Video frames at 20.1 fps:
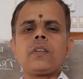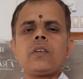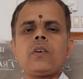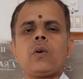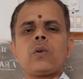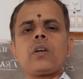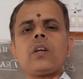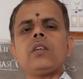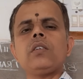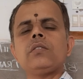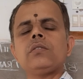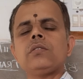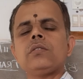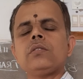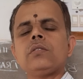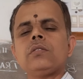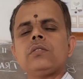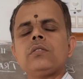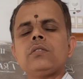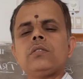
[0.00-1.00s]
Okay.
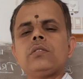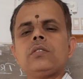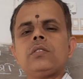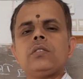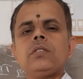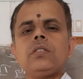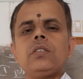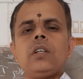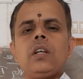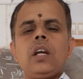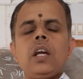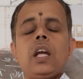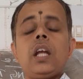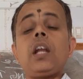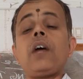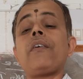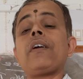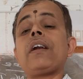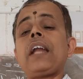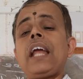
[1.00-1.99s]
In
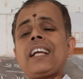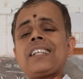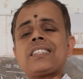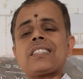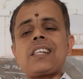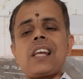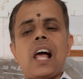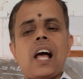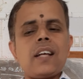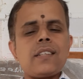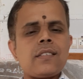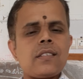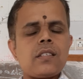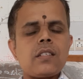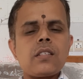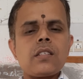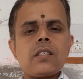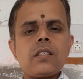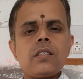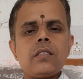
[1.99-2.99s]
our next
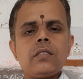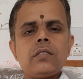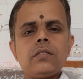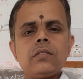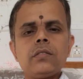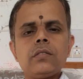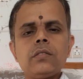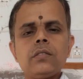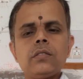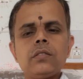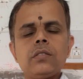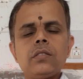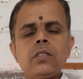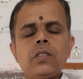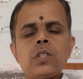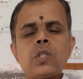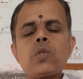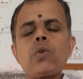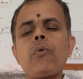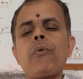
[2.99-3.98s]
class,
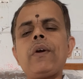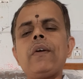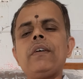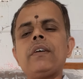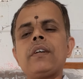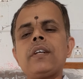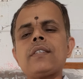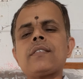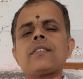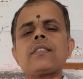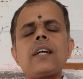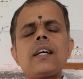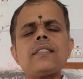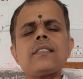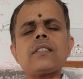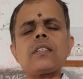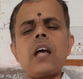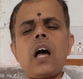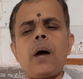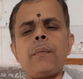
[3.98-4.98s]
so we'll
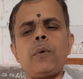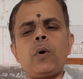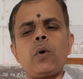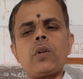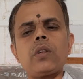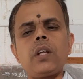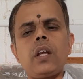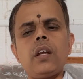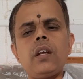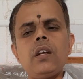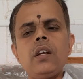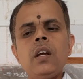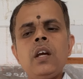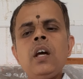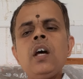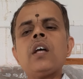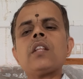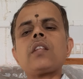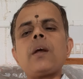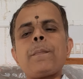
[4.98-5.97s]
discuss about the
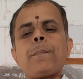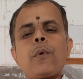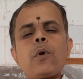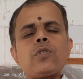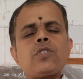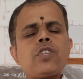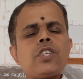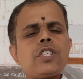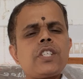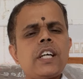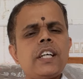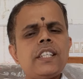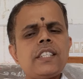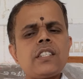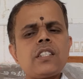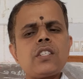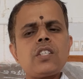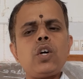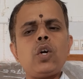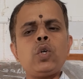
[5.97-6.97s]

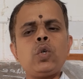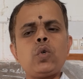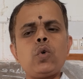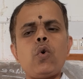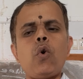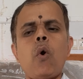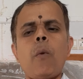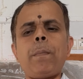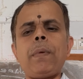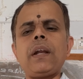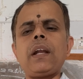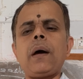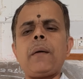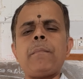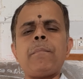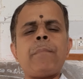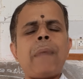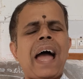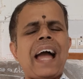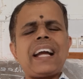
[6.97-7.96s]
procedures to open a
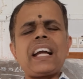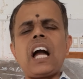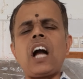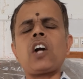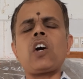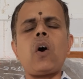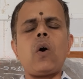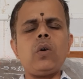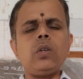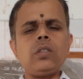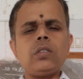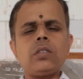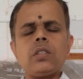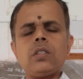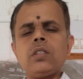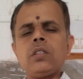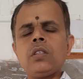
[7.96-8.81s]
bank account.